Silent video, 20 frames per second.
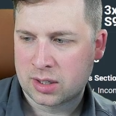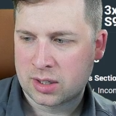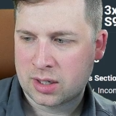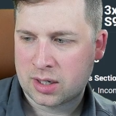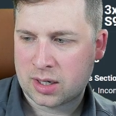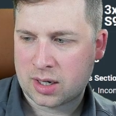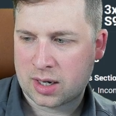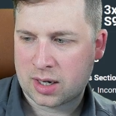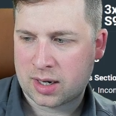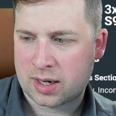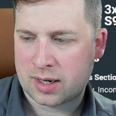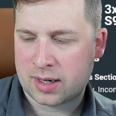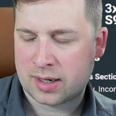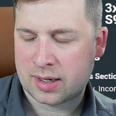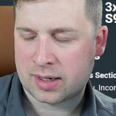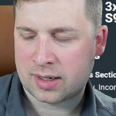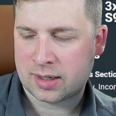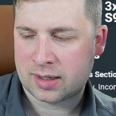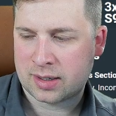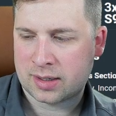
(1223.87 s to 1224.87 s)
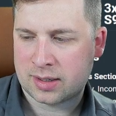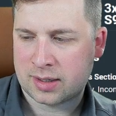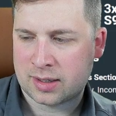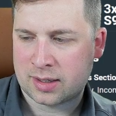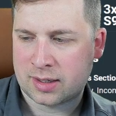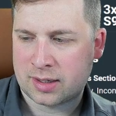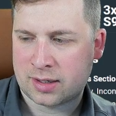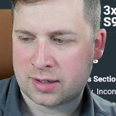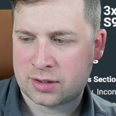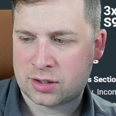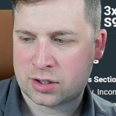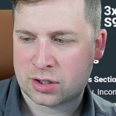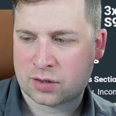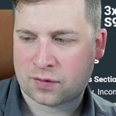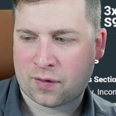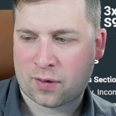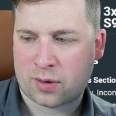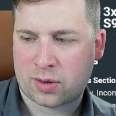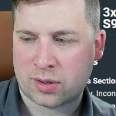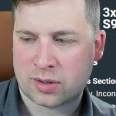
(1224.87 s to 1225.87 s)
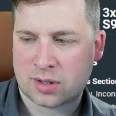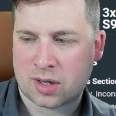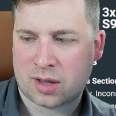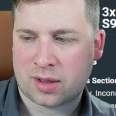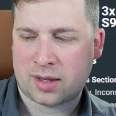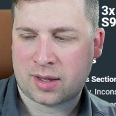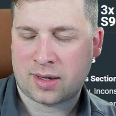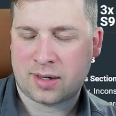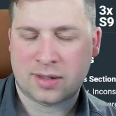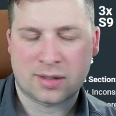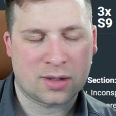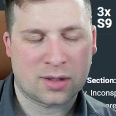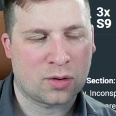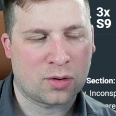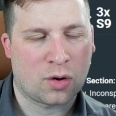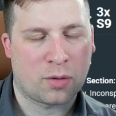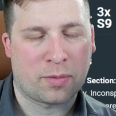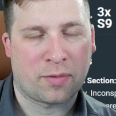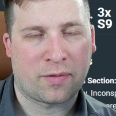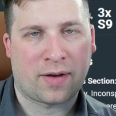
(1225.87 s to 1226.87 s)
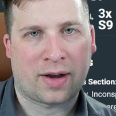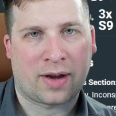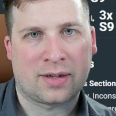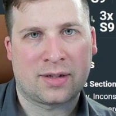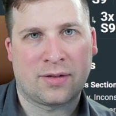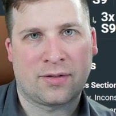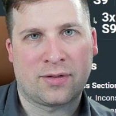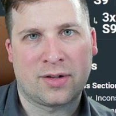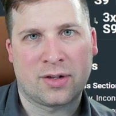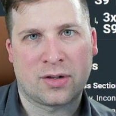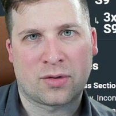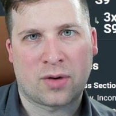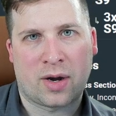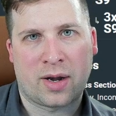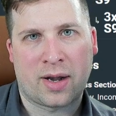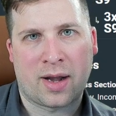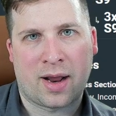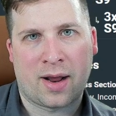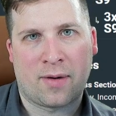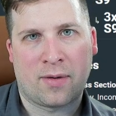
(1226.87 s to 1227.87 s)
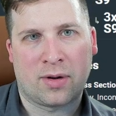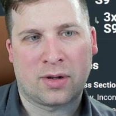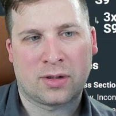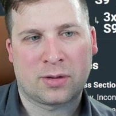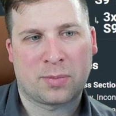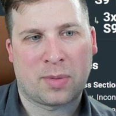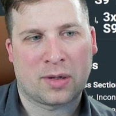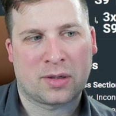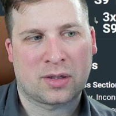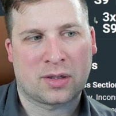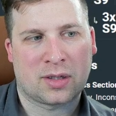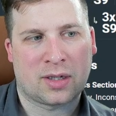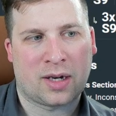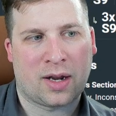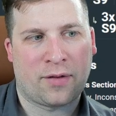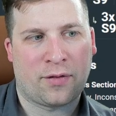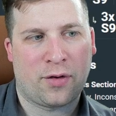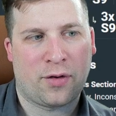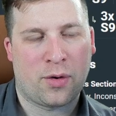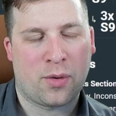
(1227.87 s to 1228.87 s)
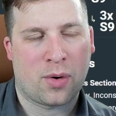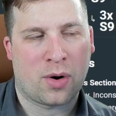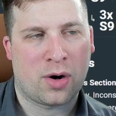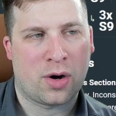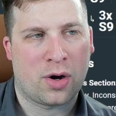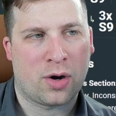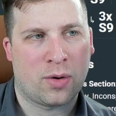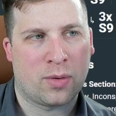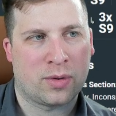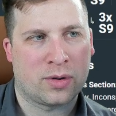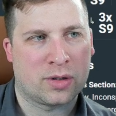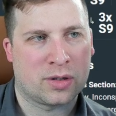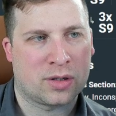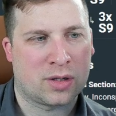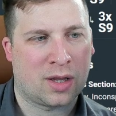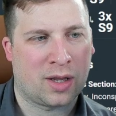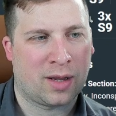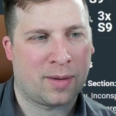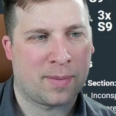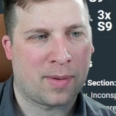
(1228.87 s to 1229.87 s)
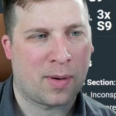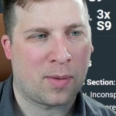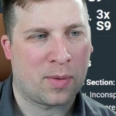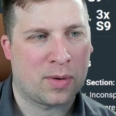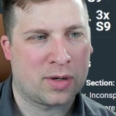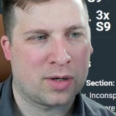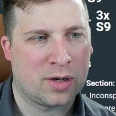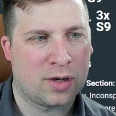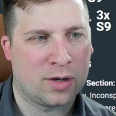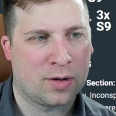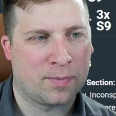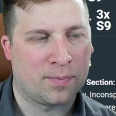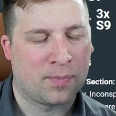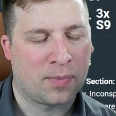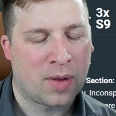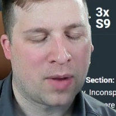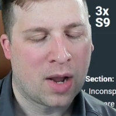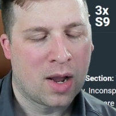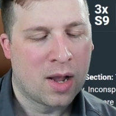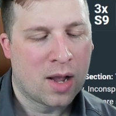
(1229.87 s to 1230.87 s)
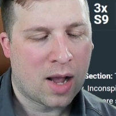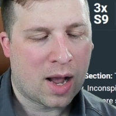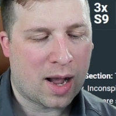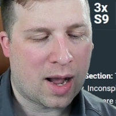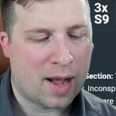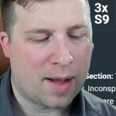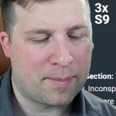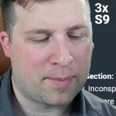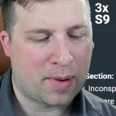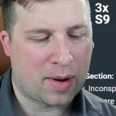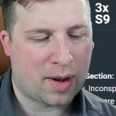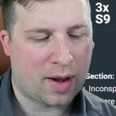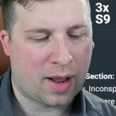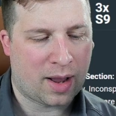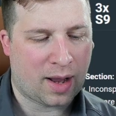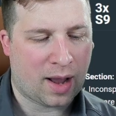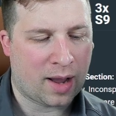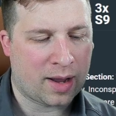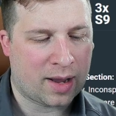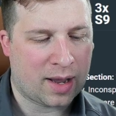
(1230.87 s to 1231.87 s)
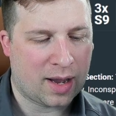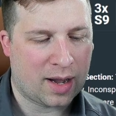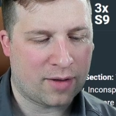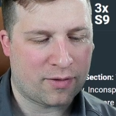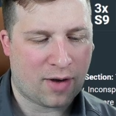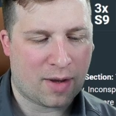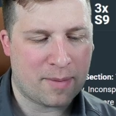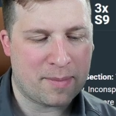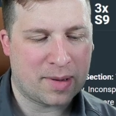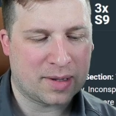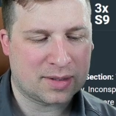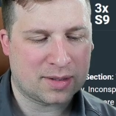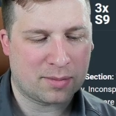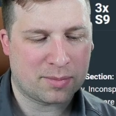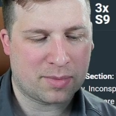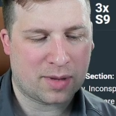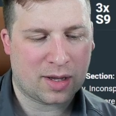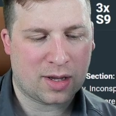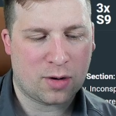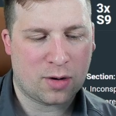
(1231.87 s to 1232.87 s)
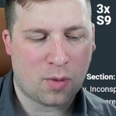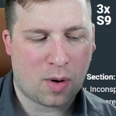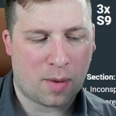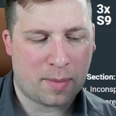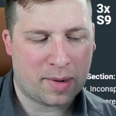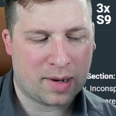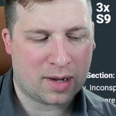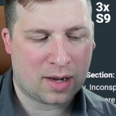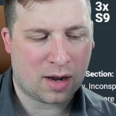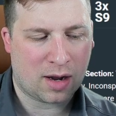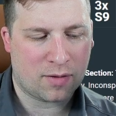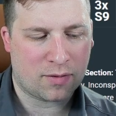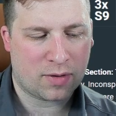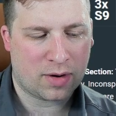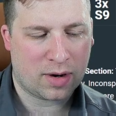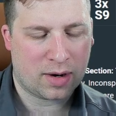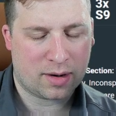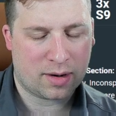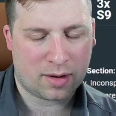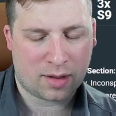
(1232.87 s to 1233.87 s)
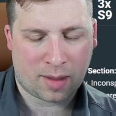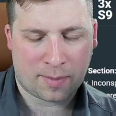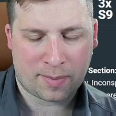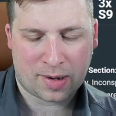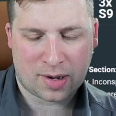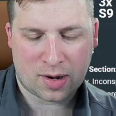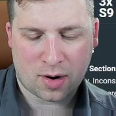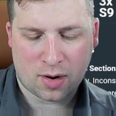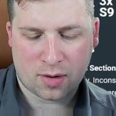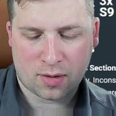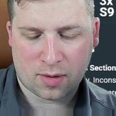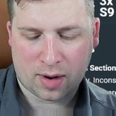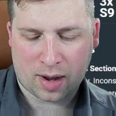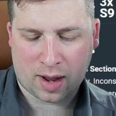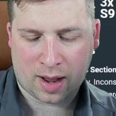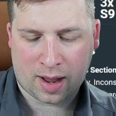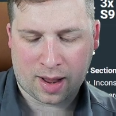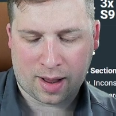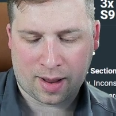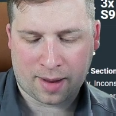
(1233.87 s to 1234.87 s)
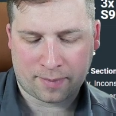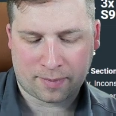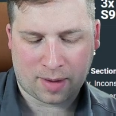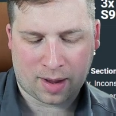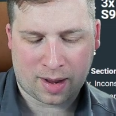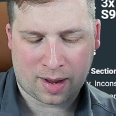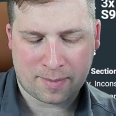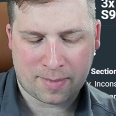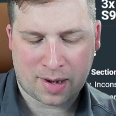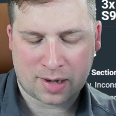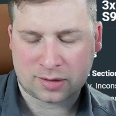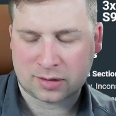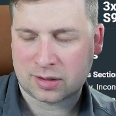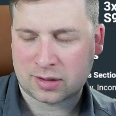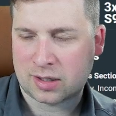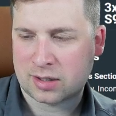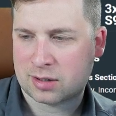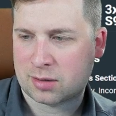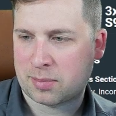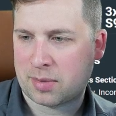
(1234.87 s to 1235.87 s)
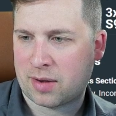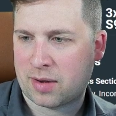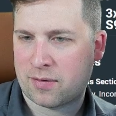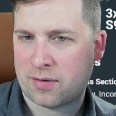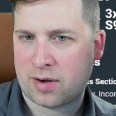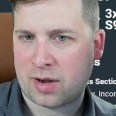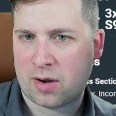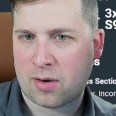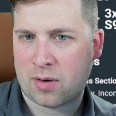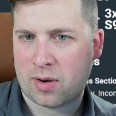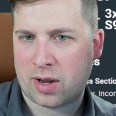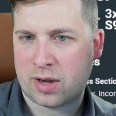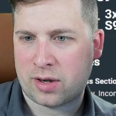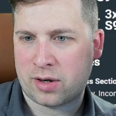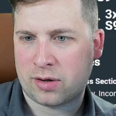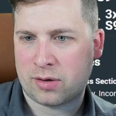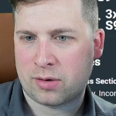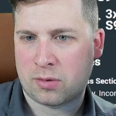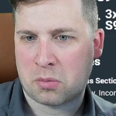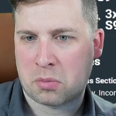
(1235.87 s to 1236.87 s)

just focus on these group of activities right now, especially if you are new and just thinking about what to do. But again, if I missed something, you want me to cover it, let me know. I imagine this will be a video I do